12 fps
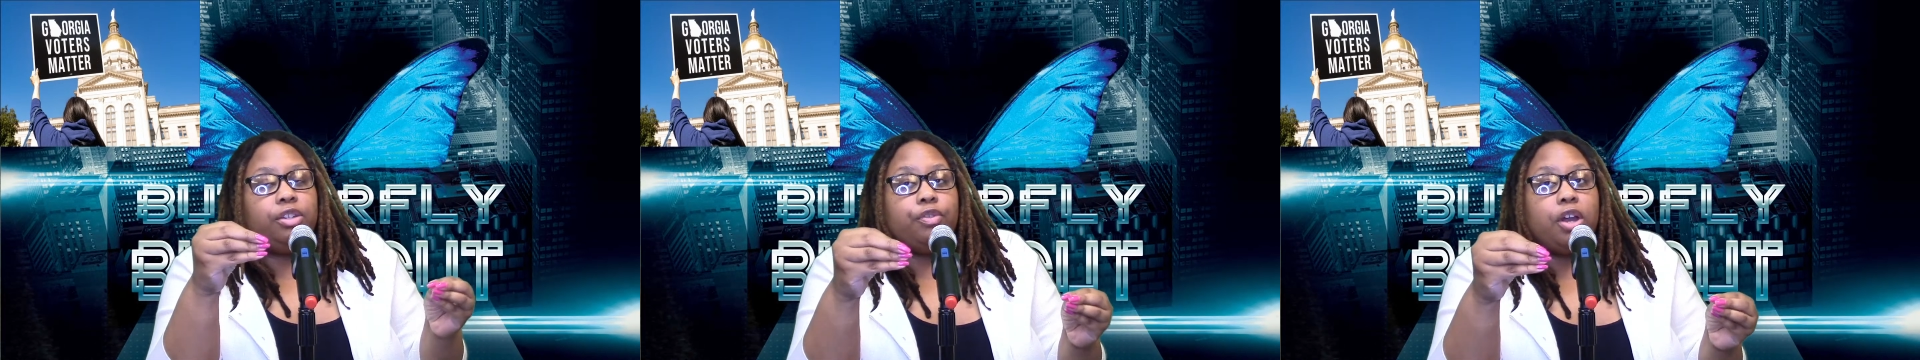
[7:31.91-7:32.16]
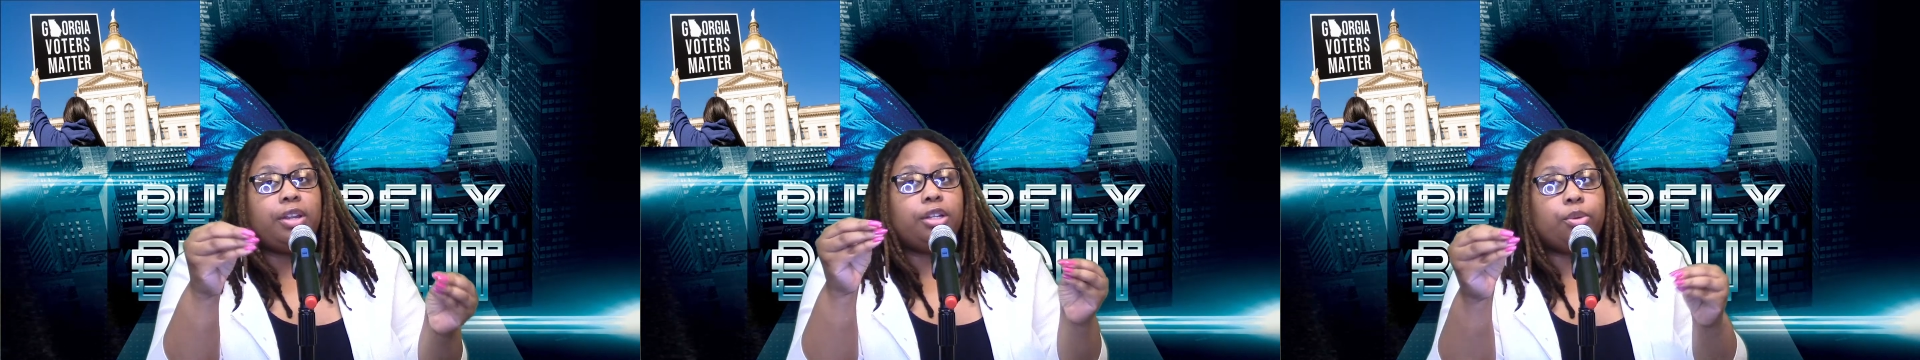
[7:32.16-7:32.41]
of
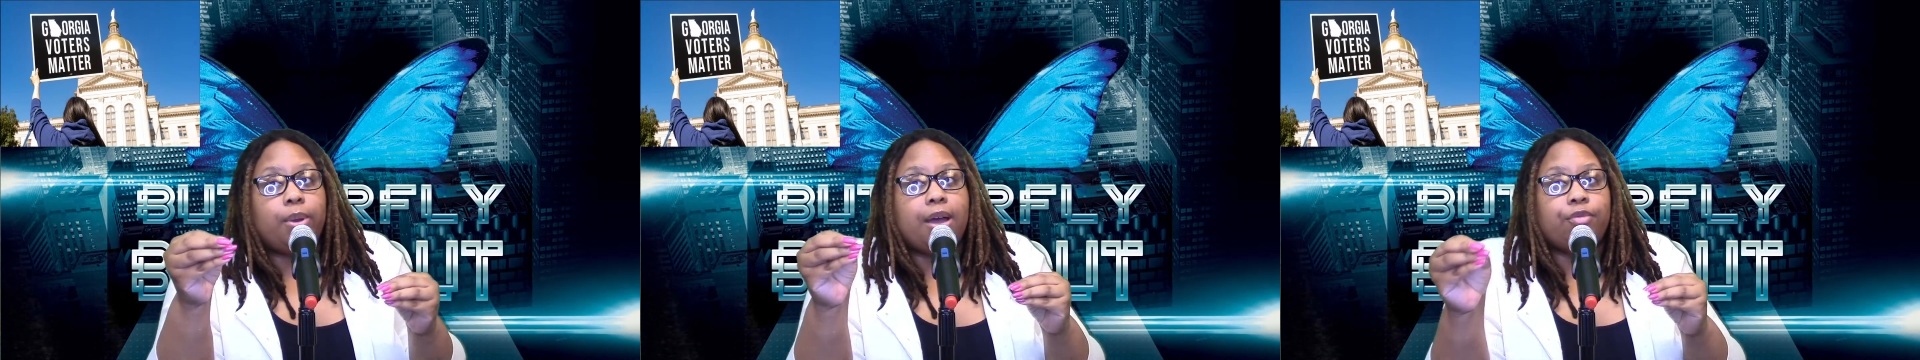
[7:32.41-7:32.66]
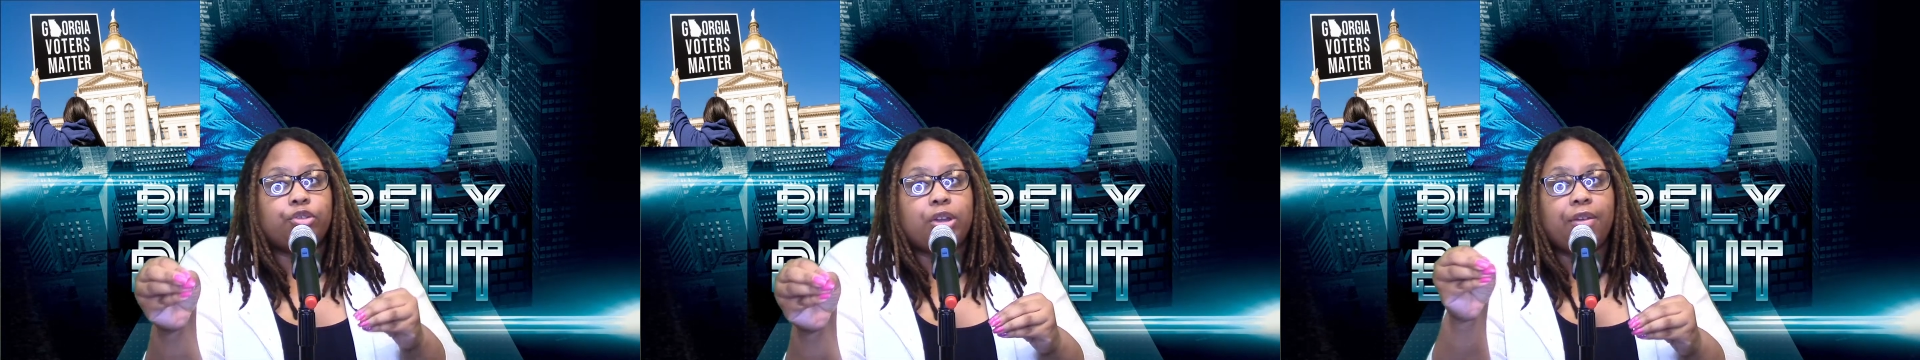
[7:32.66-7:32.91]
y'all that don't
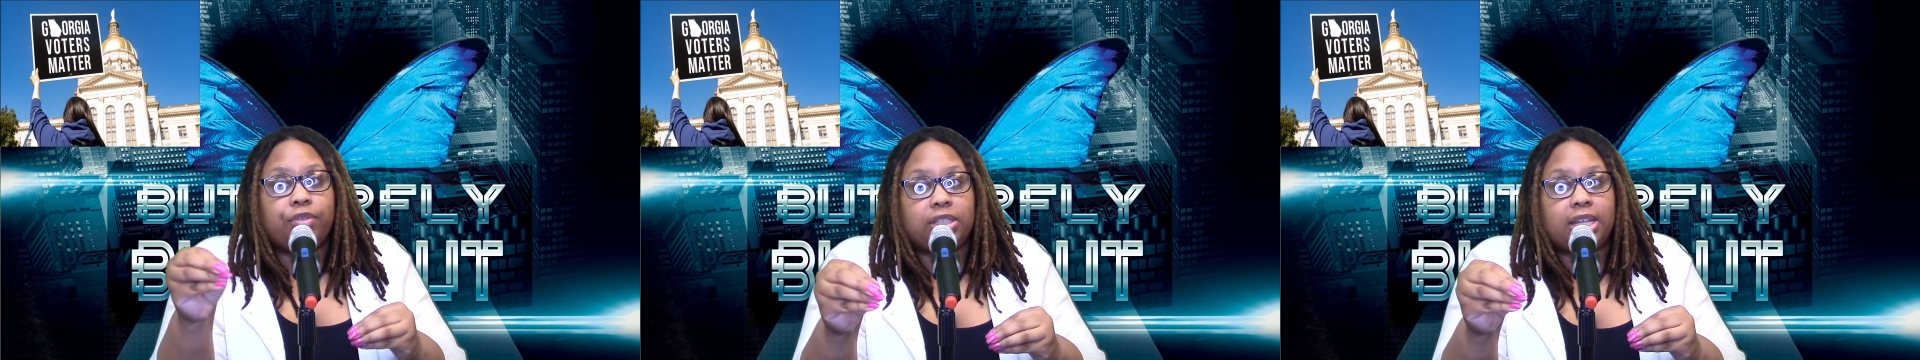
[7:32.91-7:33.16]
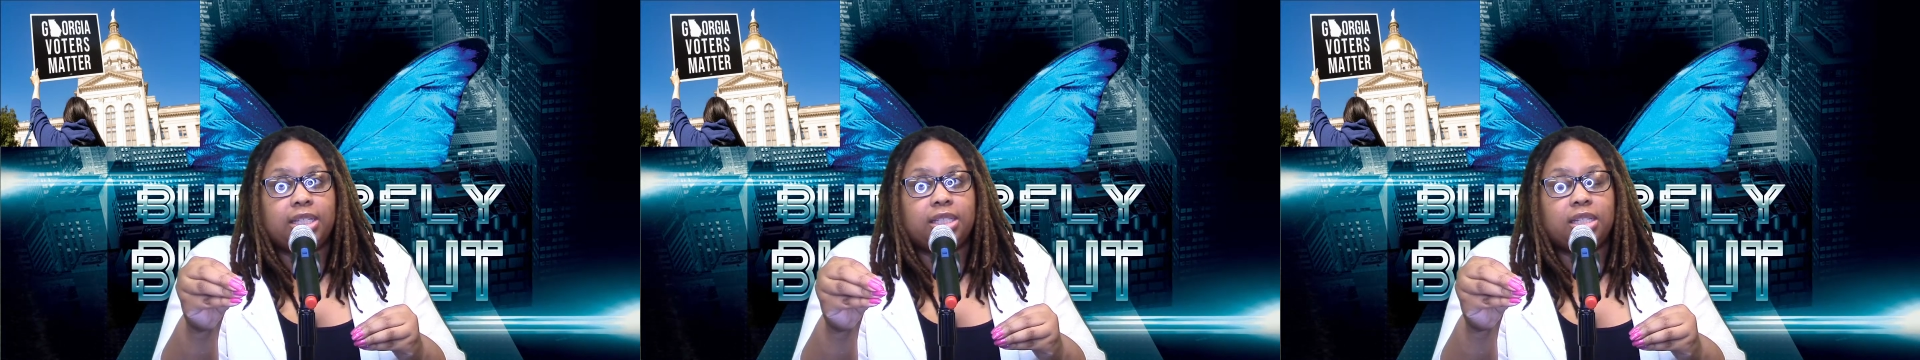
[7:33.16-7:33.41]
have a driver's
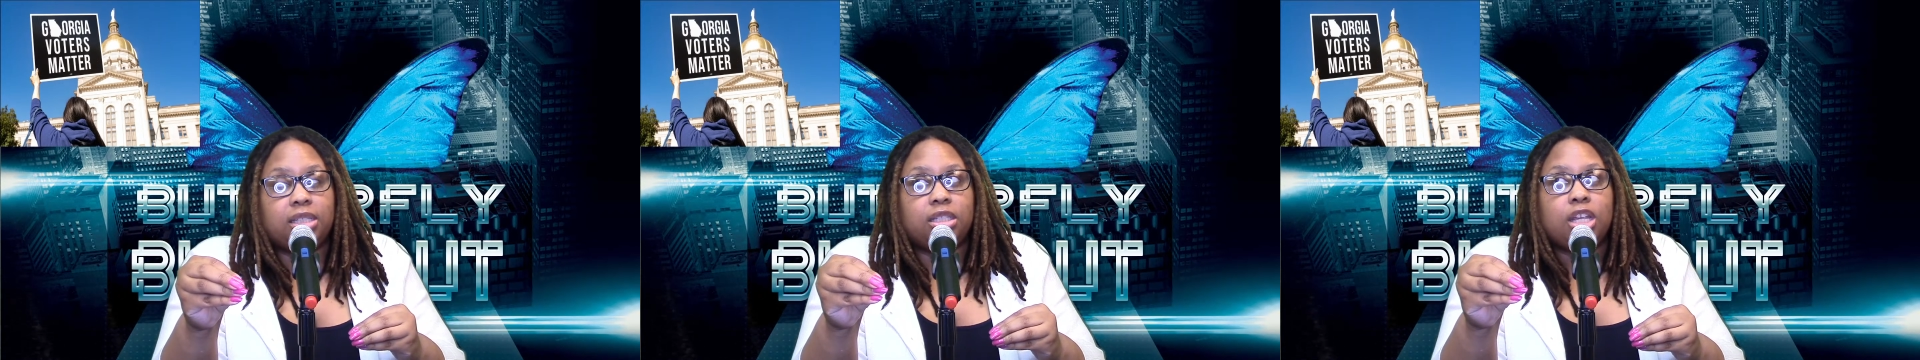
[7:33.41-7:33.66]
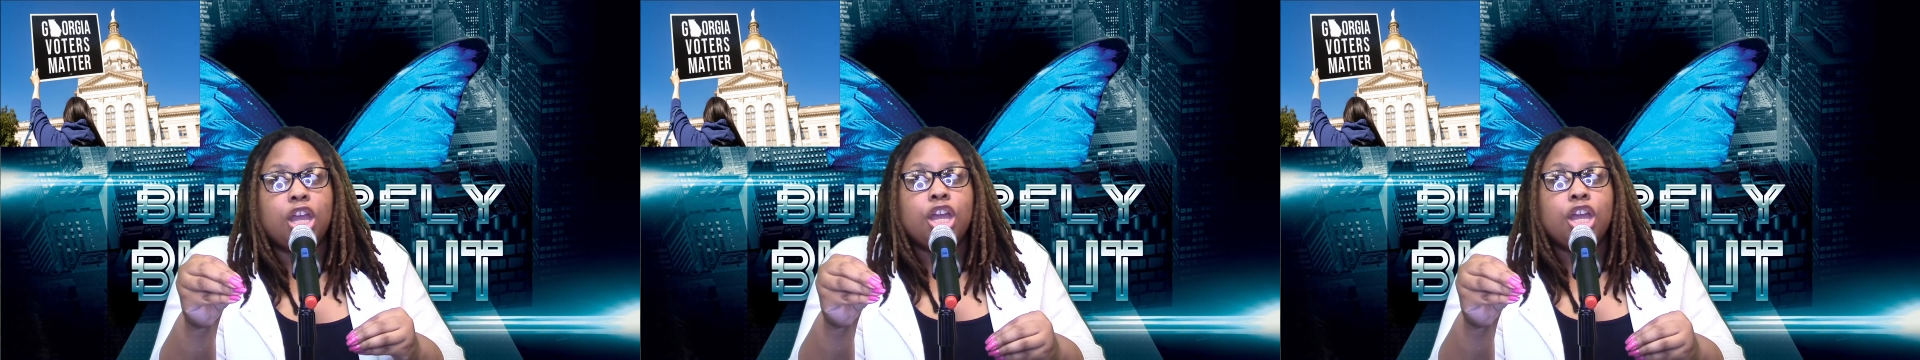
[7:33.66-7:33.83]
license.